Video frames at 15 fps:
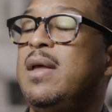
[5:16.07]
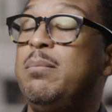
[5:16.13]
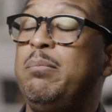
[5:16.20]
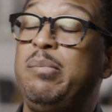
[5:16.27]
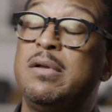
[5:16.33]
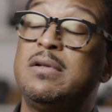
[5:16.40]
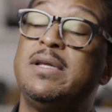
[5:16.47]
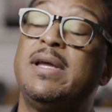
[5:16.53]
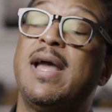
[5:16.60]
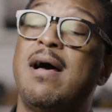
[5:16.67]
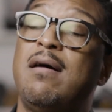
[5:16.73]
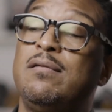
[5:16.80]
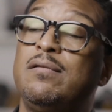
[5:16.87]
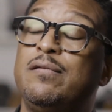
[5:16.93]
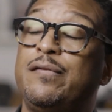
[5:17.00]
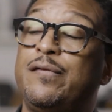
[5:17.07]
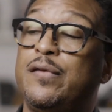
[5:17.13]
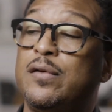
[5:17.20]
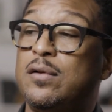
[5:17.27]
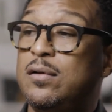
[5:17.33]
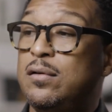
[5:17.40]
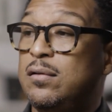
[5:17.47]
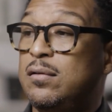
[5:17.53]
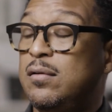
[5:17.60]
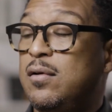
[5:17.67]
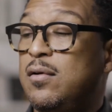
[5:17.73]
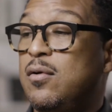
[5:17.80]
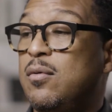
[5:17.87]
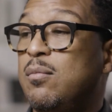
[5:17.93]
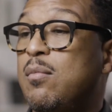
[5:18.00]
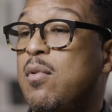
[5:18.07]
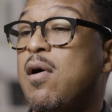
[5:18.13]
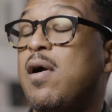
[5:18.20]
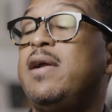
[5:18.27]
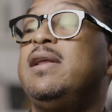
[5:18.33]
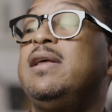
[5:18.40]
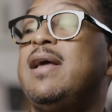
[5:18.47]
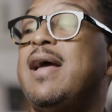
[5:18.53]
building out full marketing